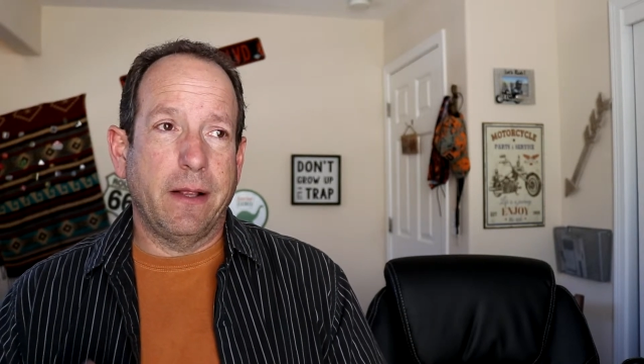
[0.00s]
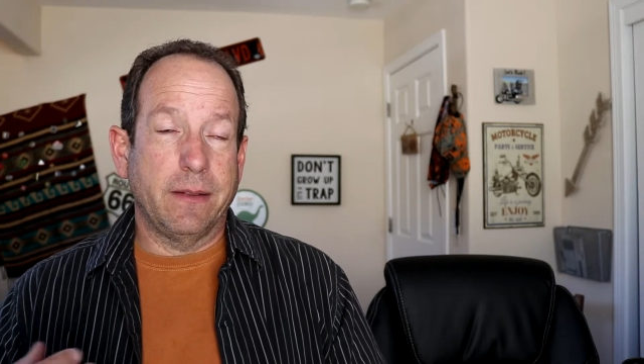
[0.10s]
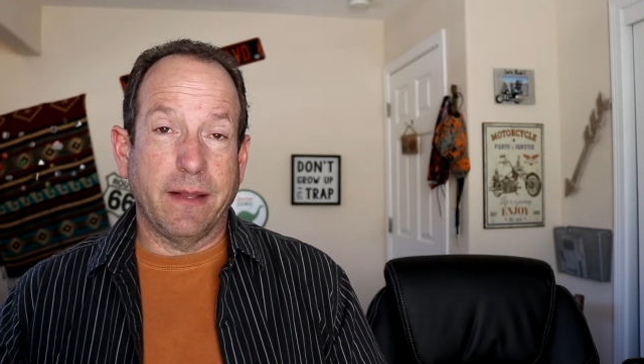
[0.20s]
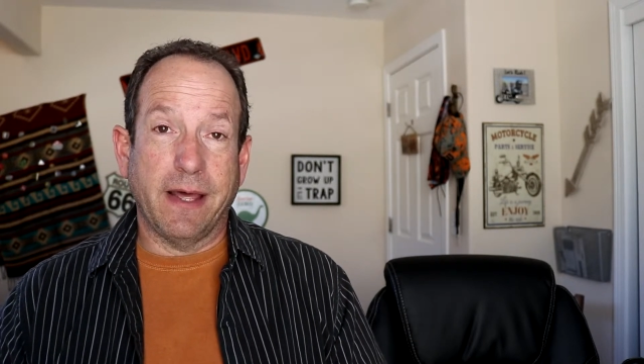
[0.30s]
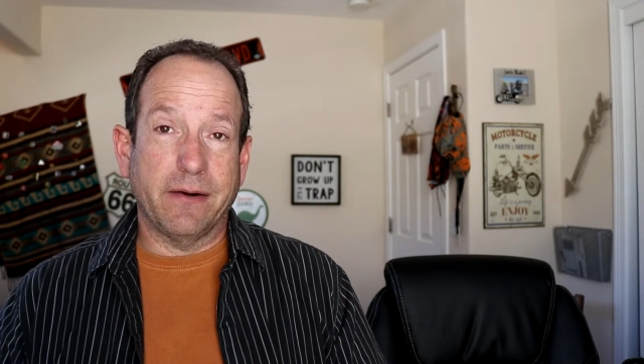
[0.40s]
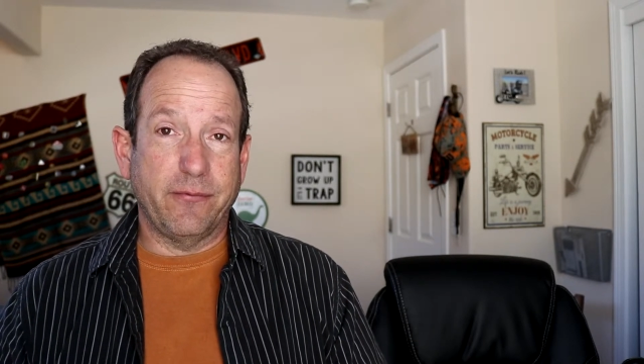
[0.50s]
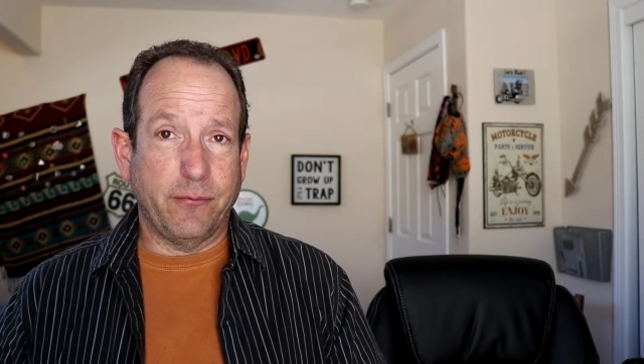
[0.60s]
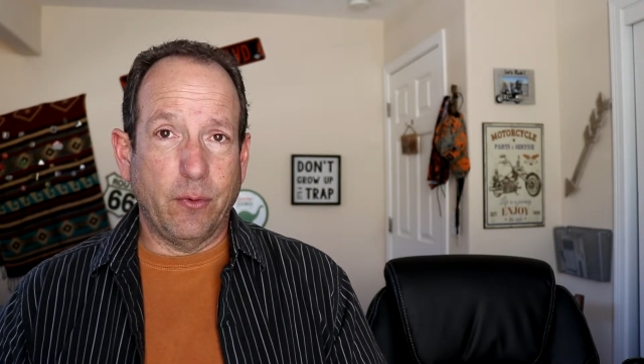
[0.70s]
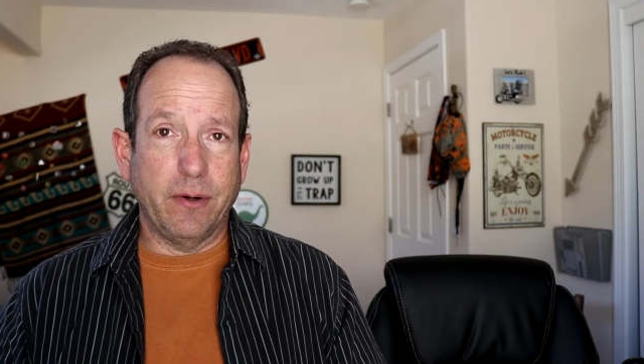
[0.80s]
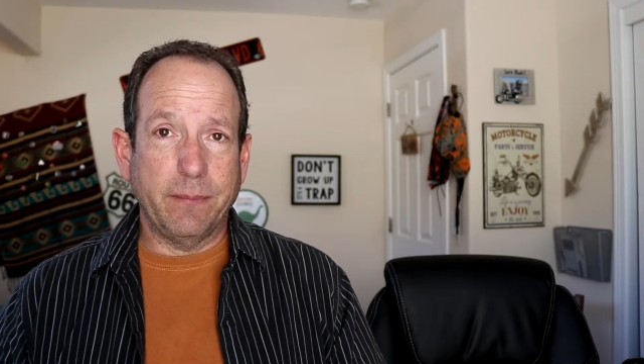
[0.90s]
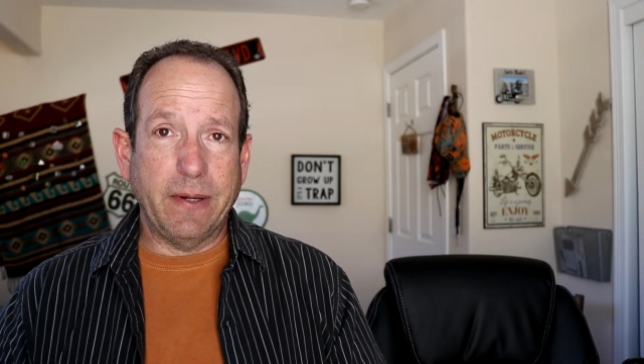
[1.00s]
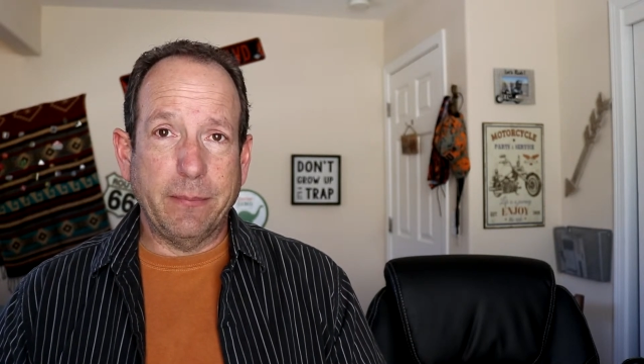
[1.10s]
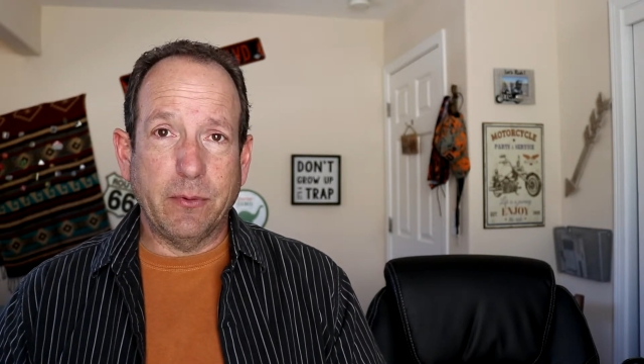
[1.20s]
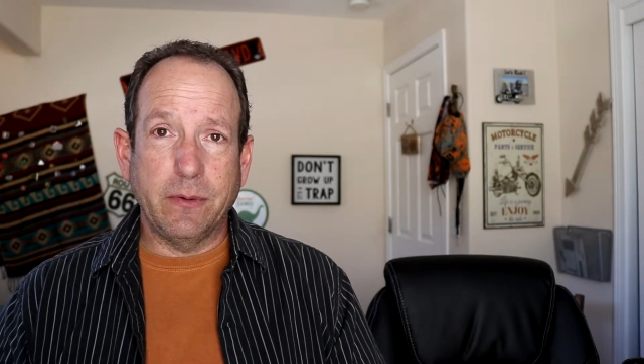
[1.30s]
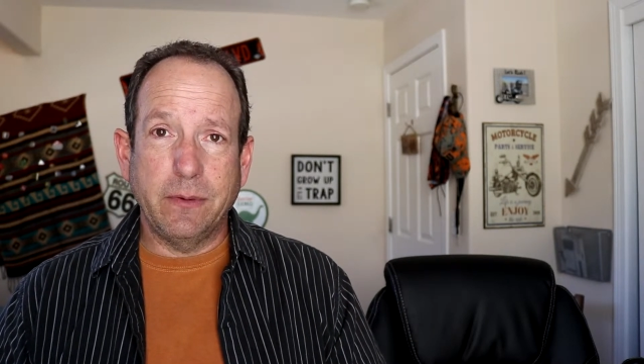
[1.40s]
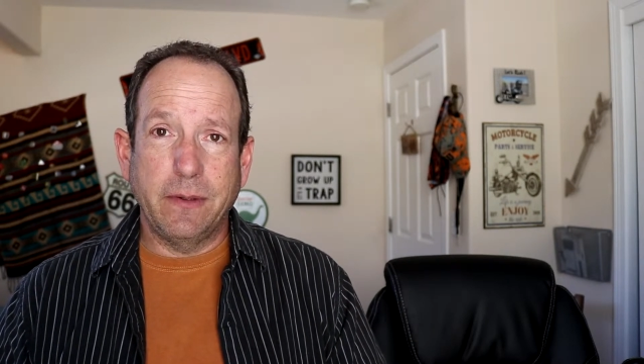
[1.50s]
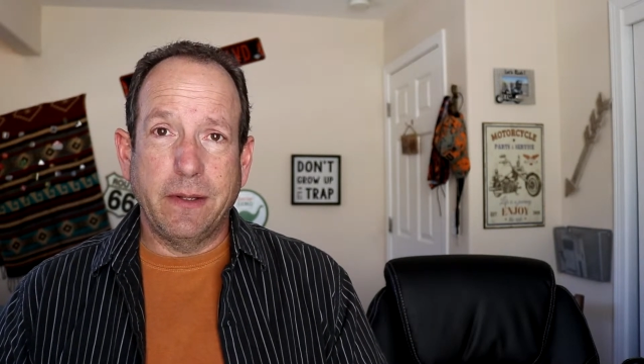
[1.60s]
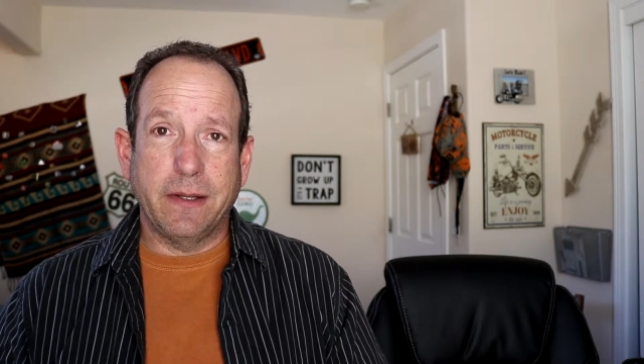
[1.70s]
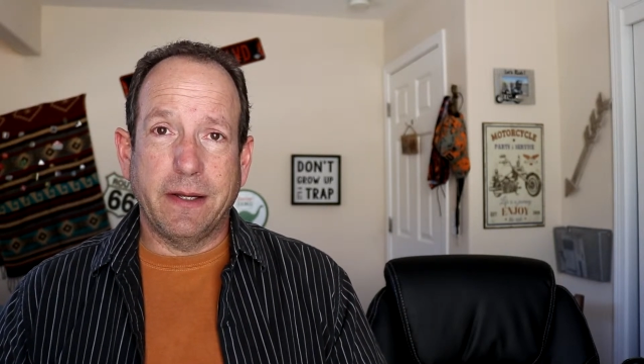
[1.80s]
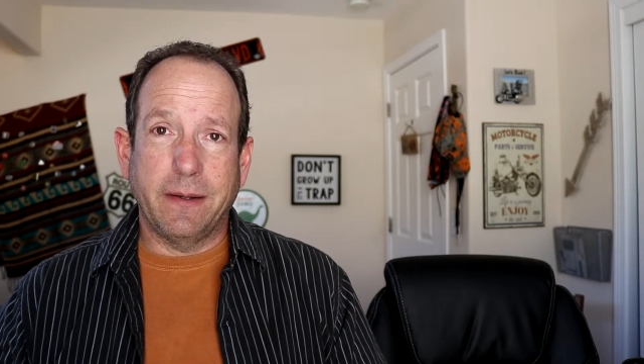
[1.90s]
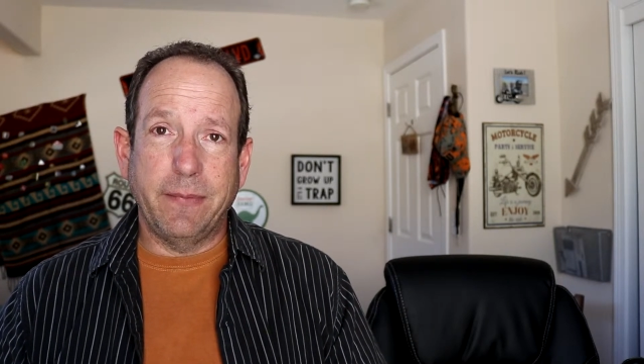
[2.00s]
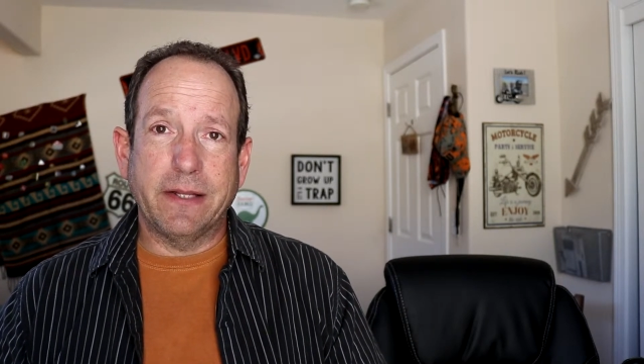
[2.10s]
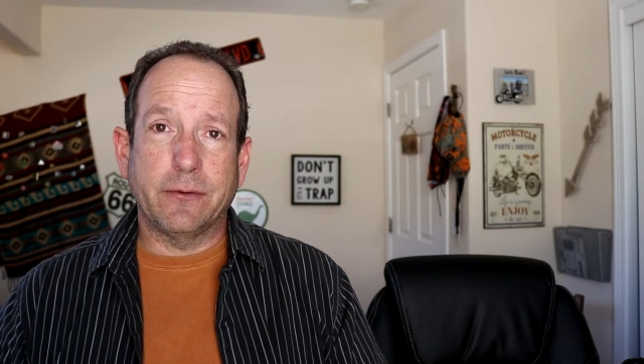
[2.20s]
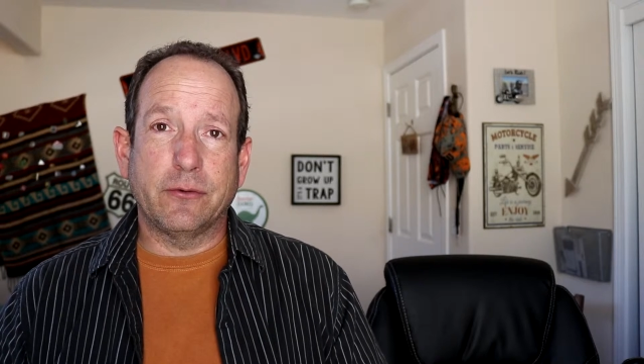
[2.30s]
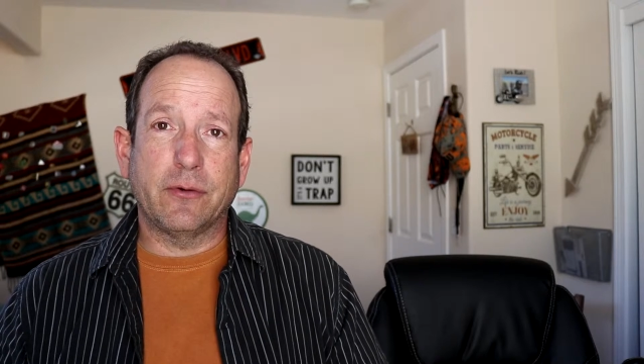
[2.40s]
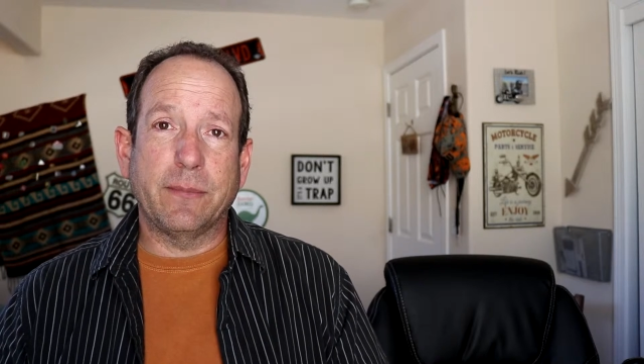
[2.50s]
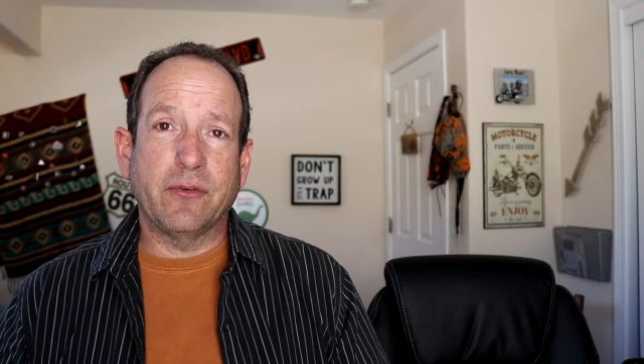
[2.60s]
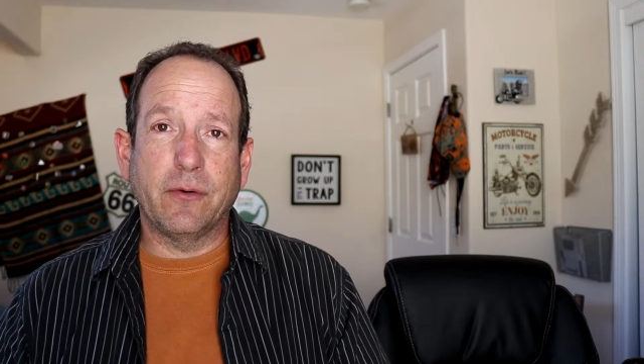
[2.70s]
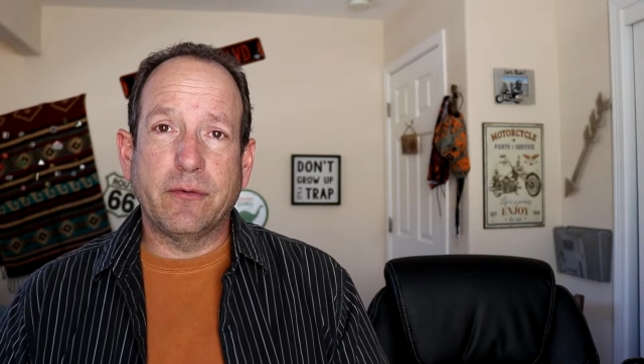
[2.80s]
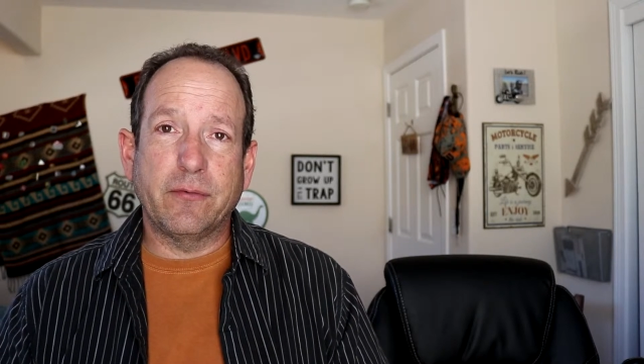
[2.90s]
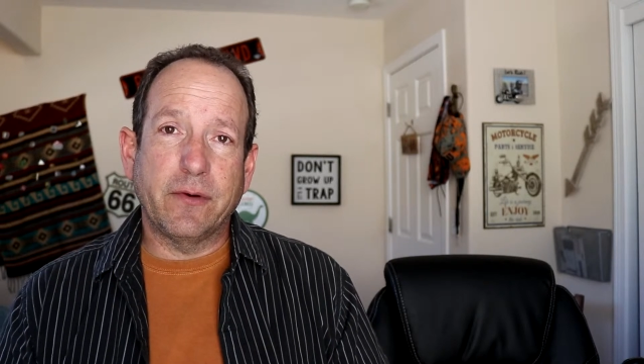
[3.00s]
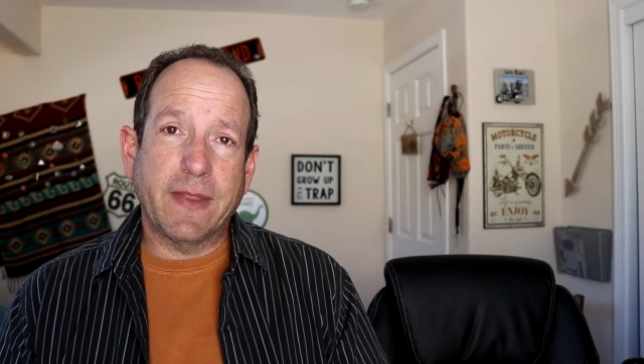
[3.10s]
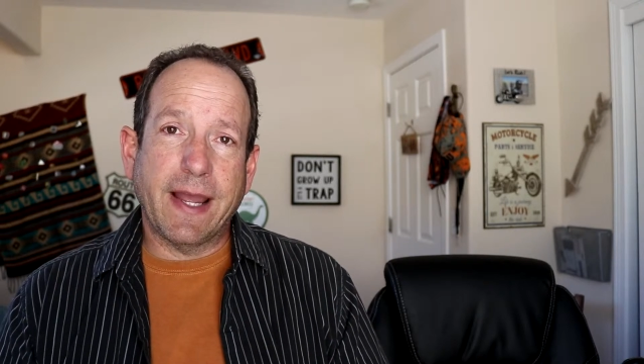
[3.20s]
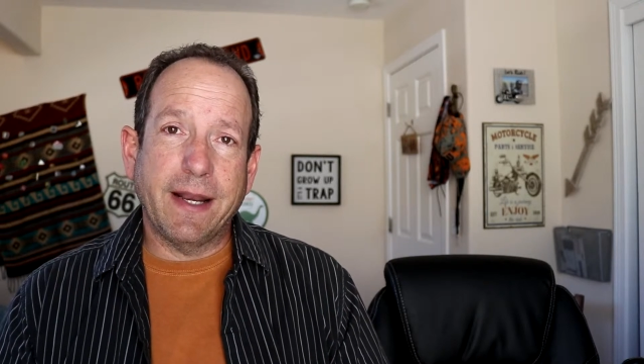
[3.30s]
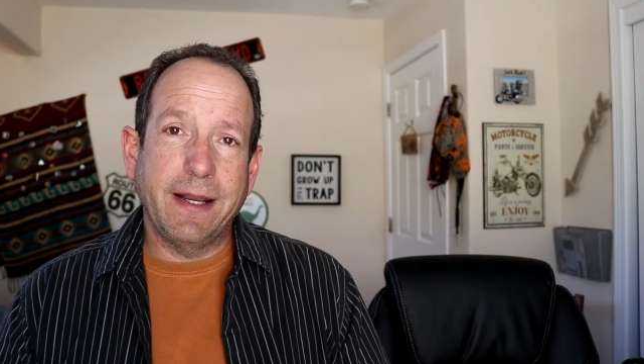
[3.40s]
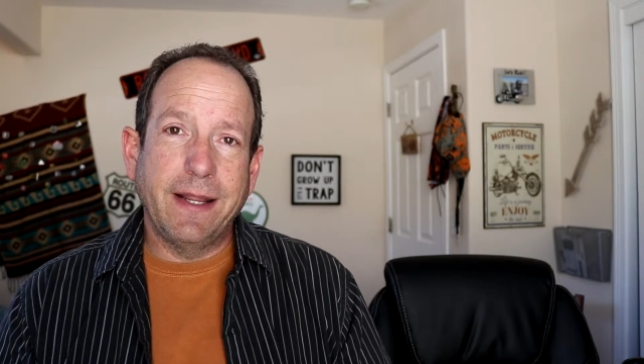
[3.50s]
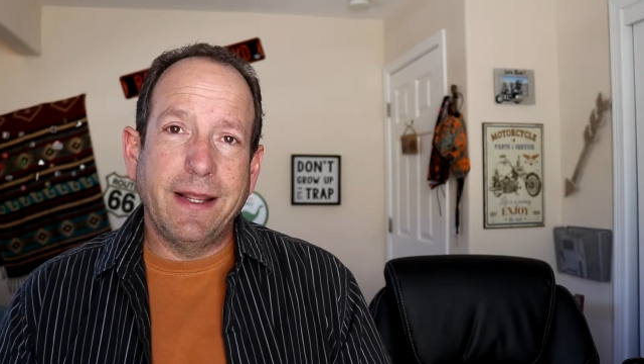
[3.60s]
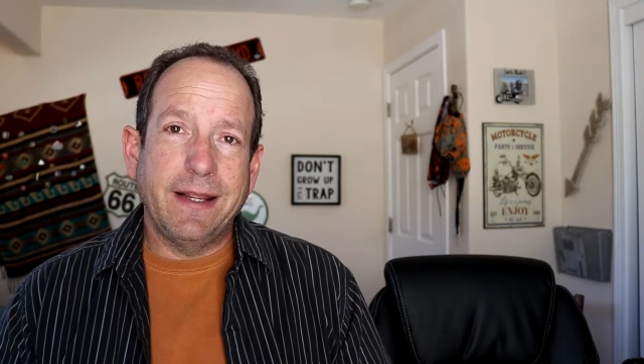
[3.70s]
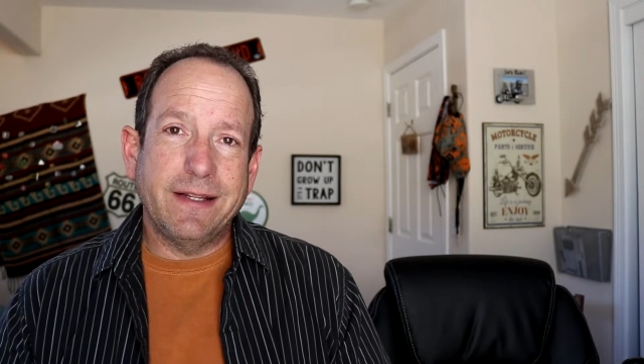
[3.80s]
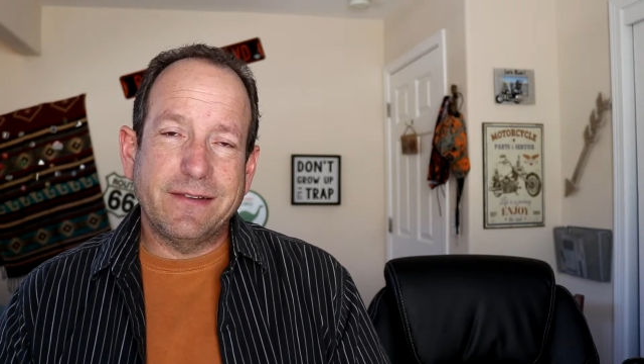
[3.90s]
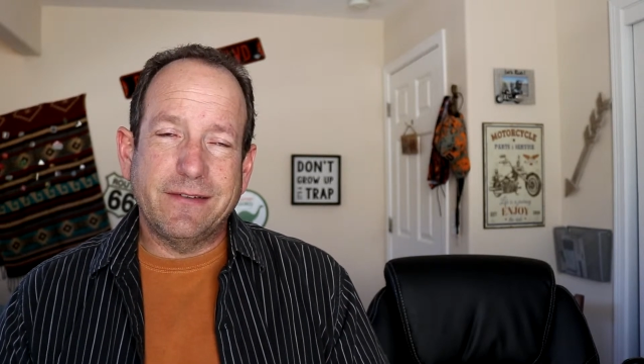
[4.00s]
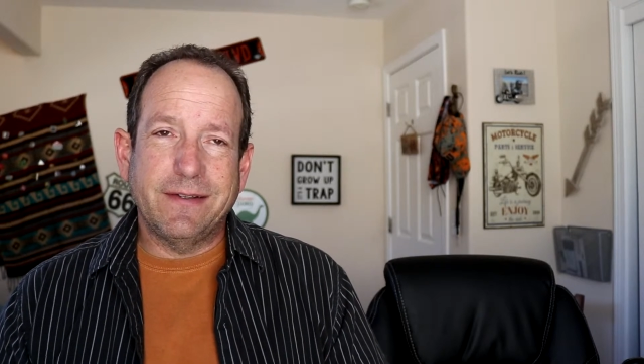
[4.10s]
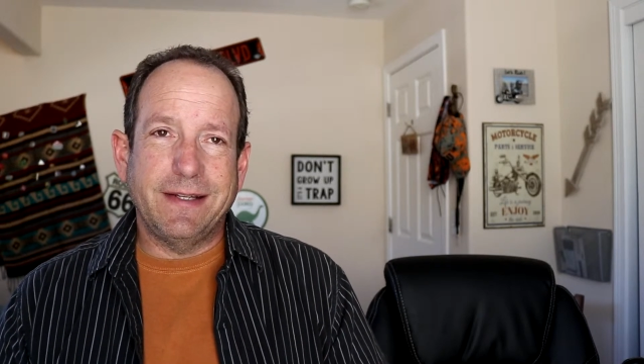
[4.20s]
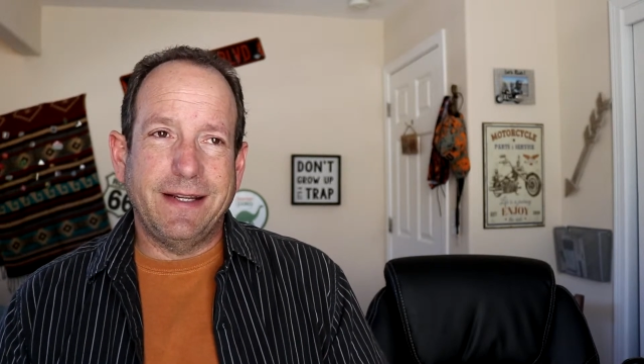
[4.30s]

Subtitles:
A lot of foreign people make their trips over for that. It's